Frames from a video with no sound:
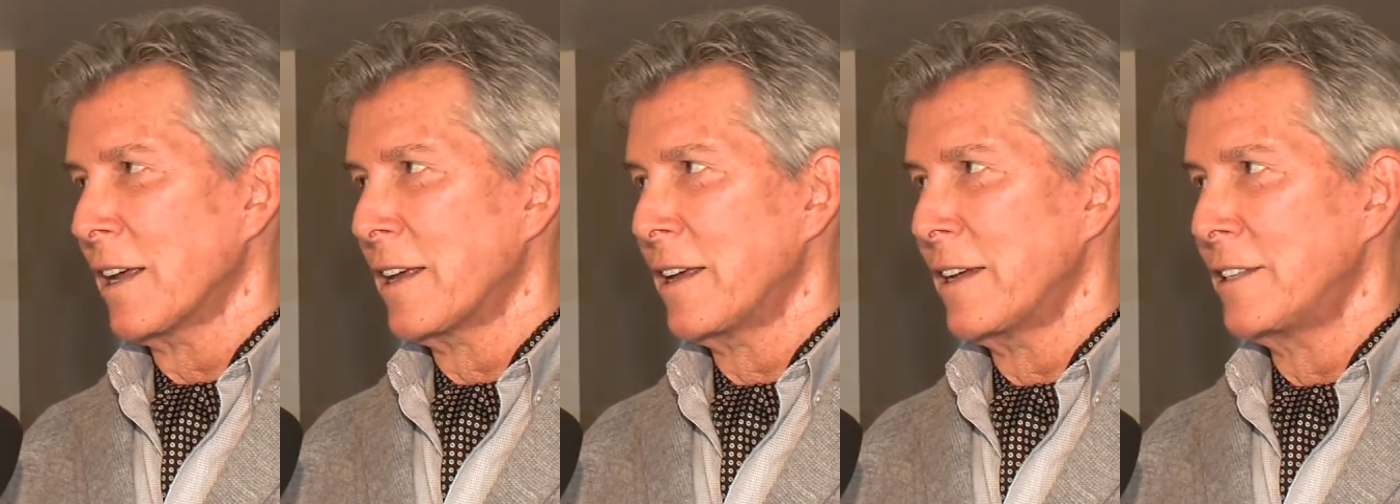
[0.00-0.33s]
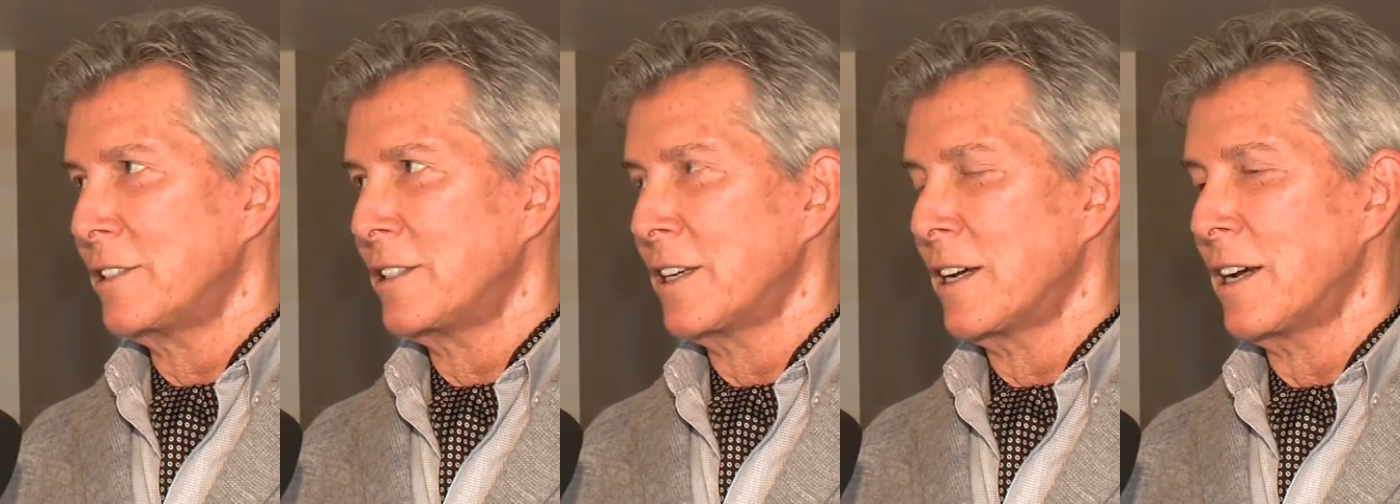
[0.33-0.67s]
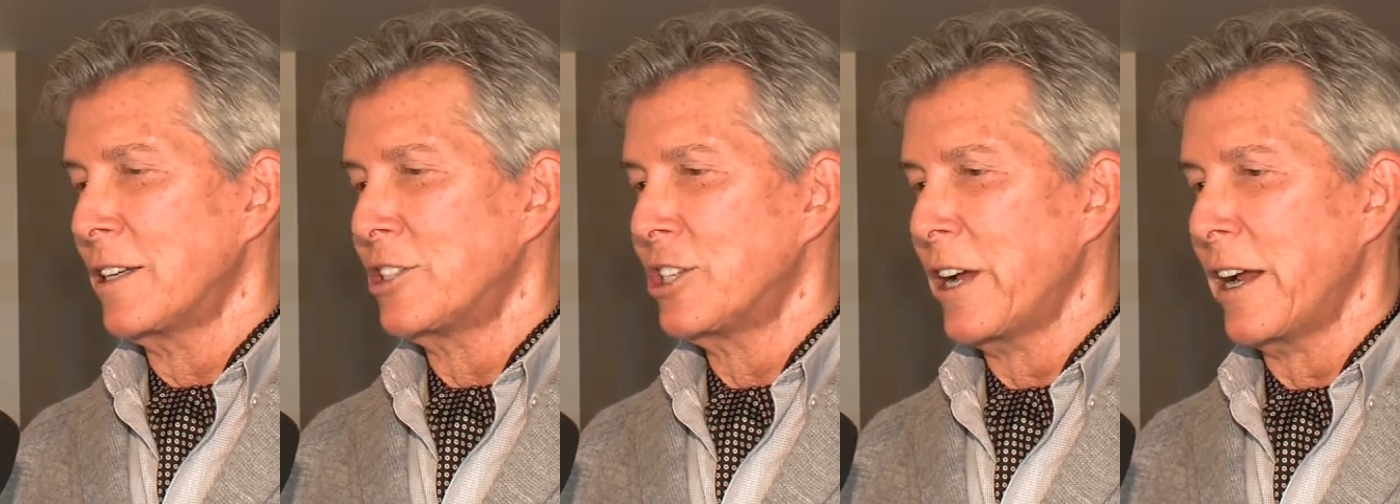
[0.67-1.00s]
of kids
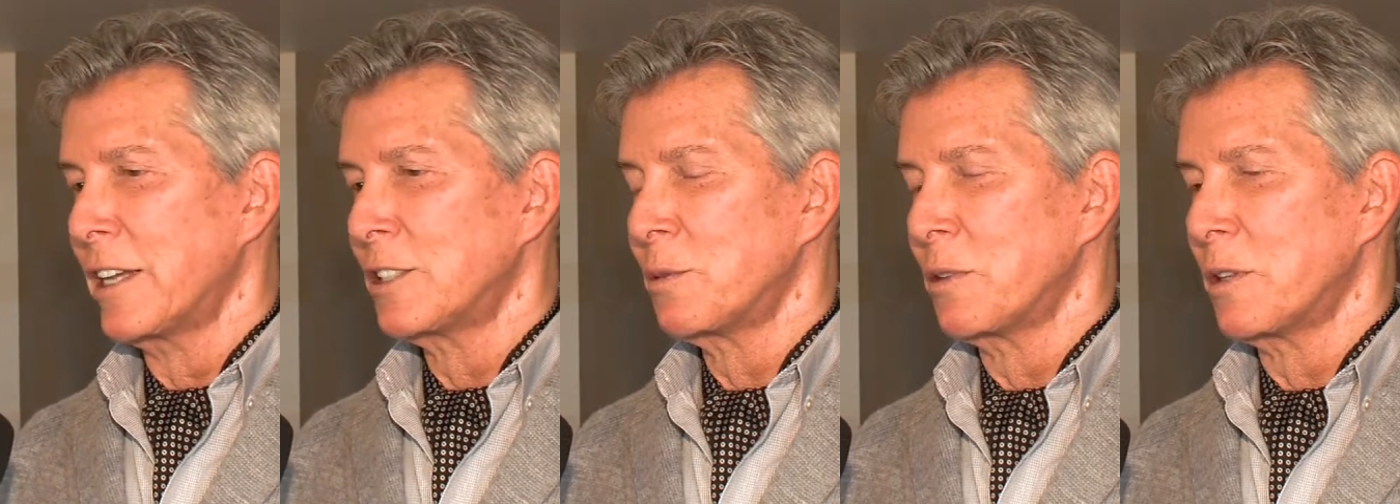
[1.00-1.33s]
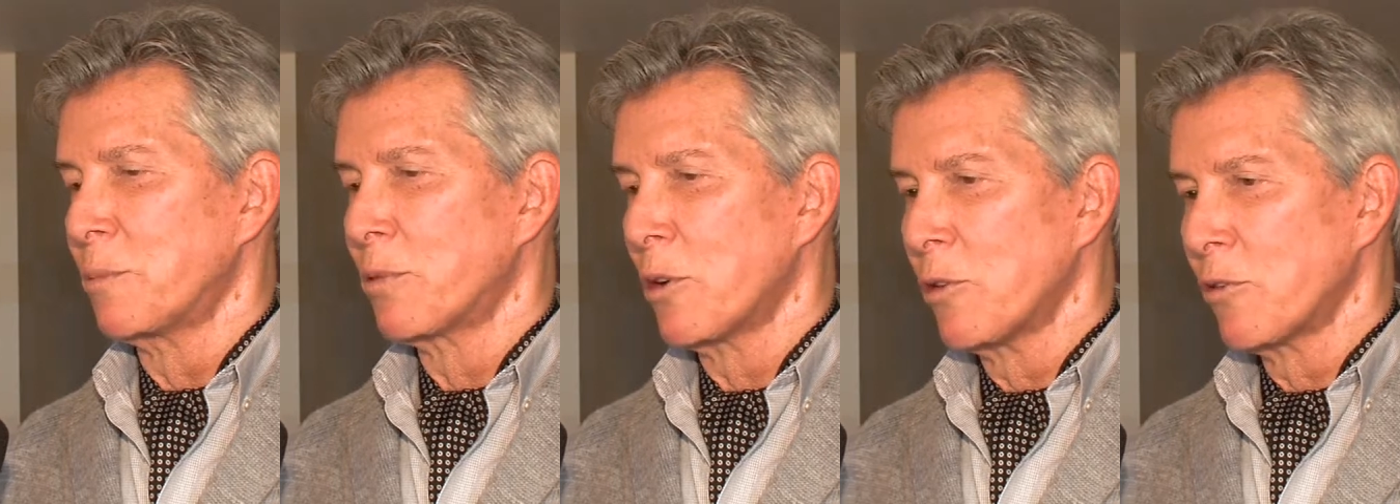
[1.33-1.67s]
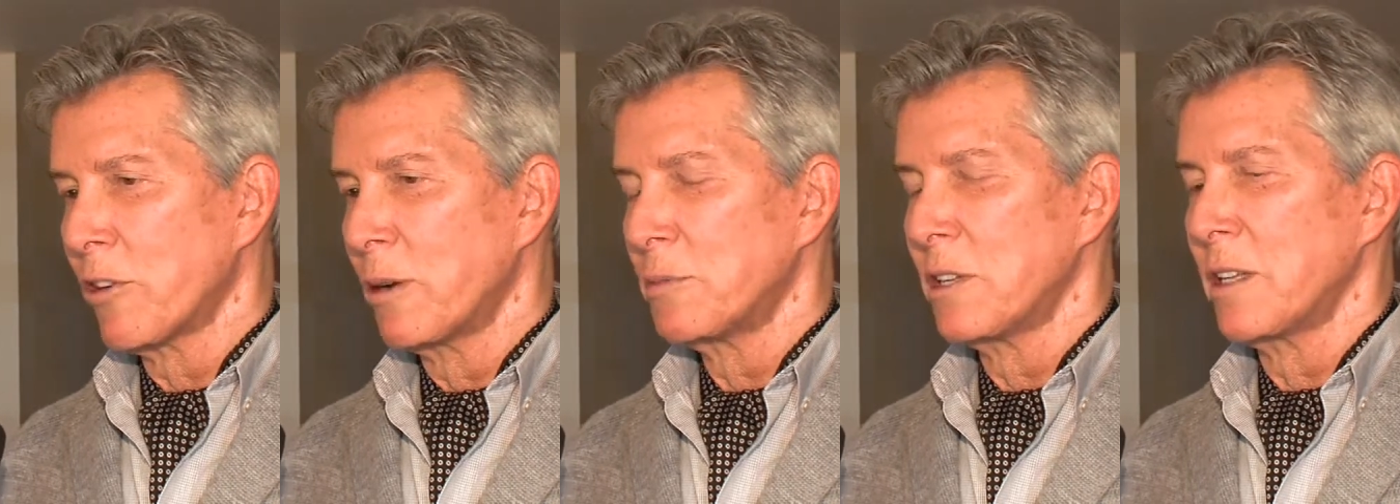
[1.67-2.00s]
a chance with the
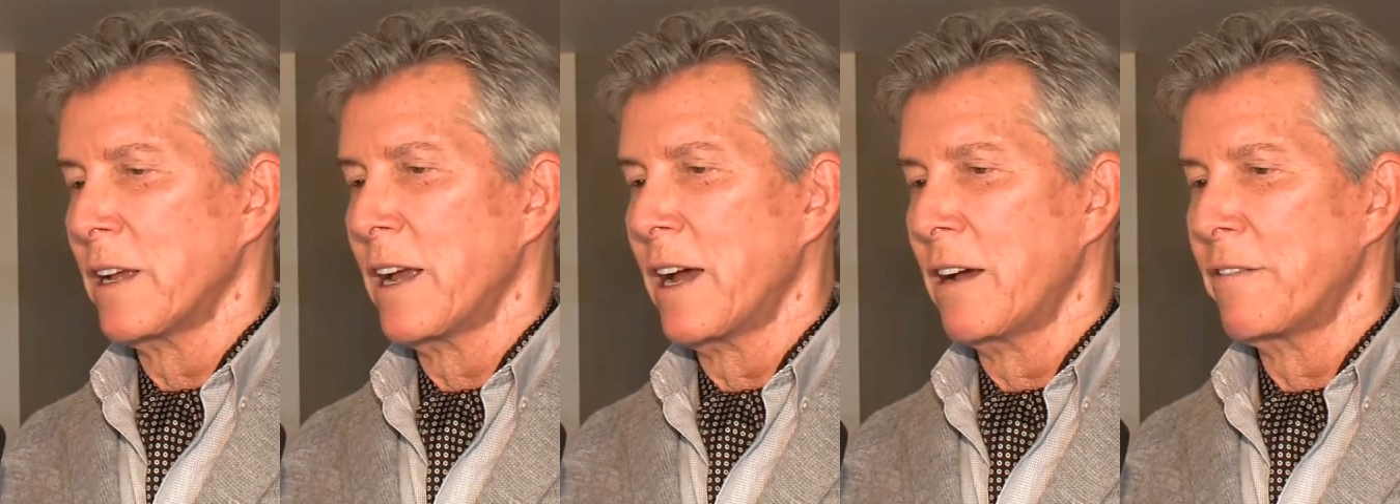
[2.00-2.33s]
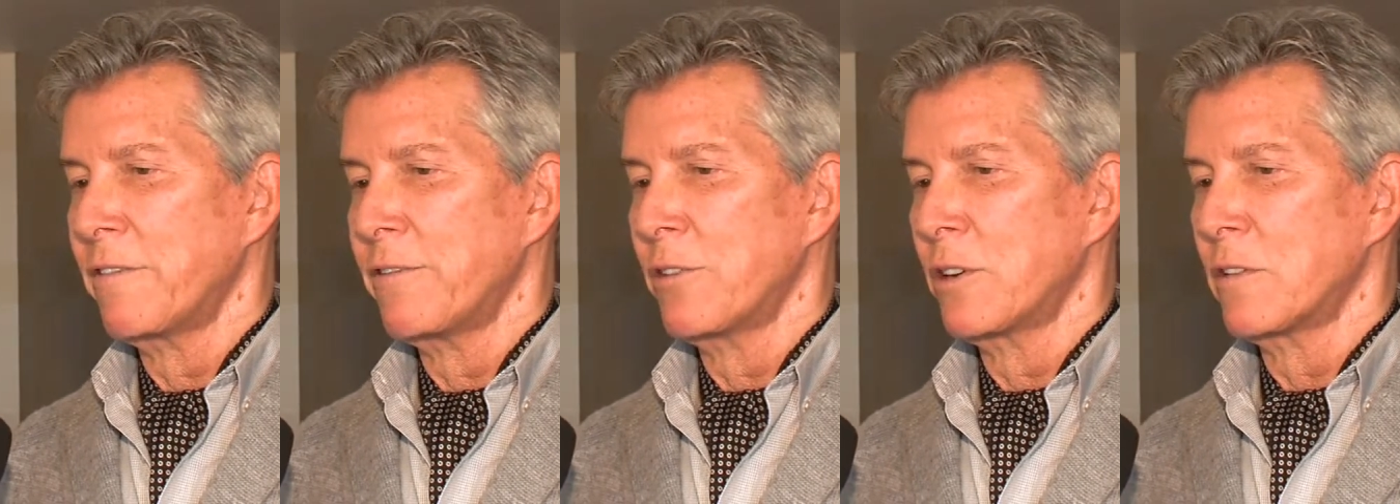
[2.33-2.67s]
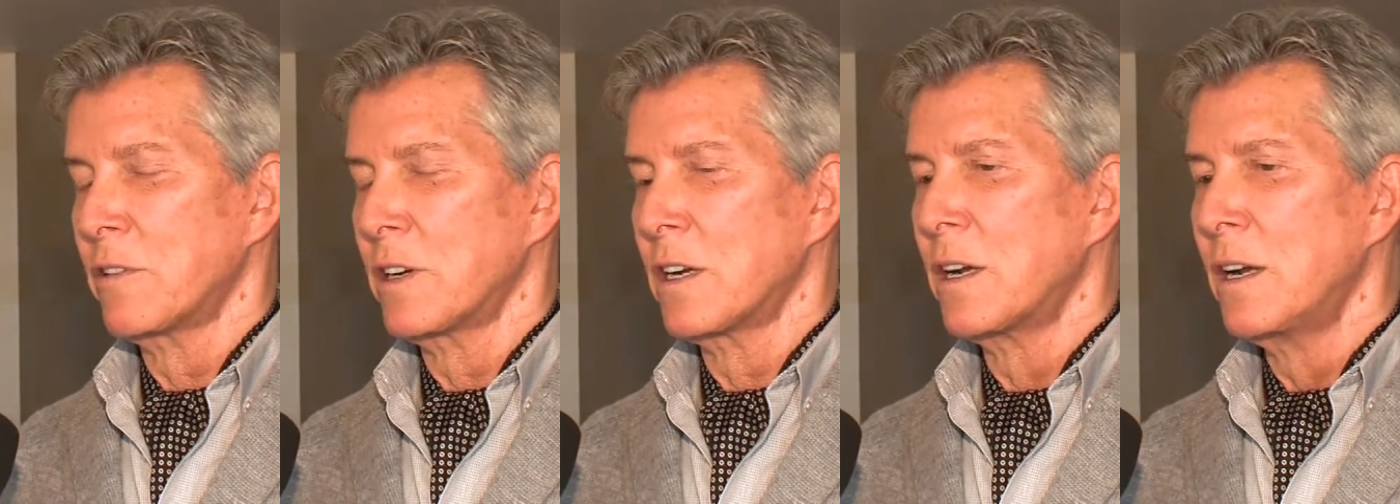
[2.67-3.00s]
programs that they have
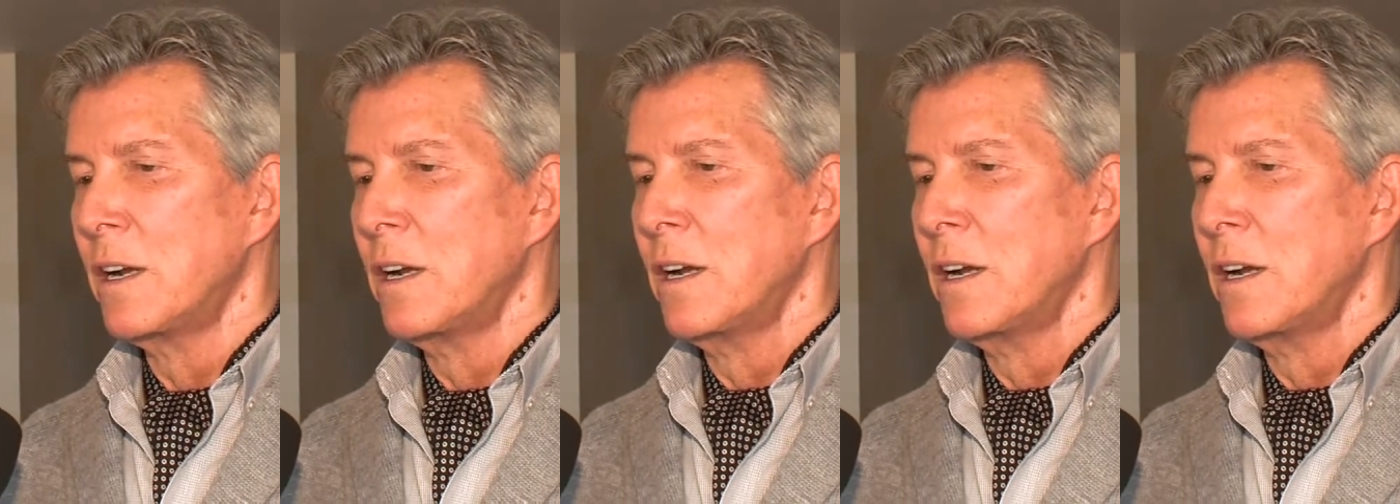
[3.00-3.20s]
for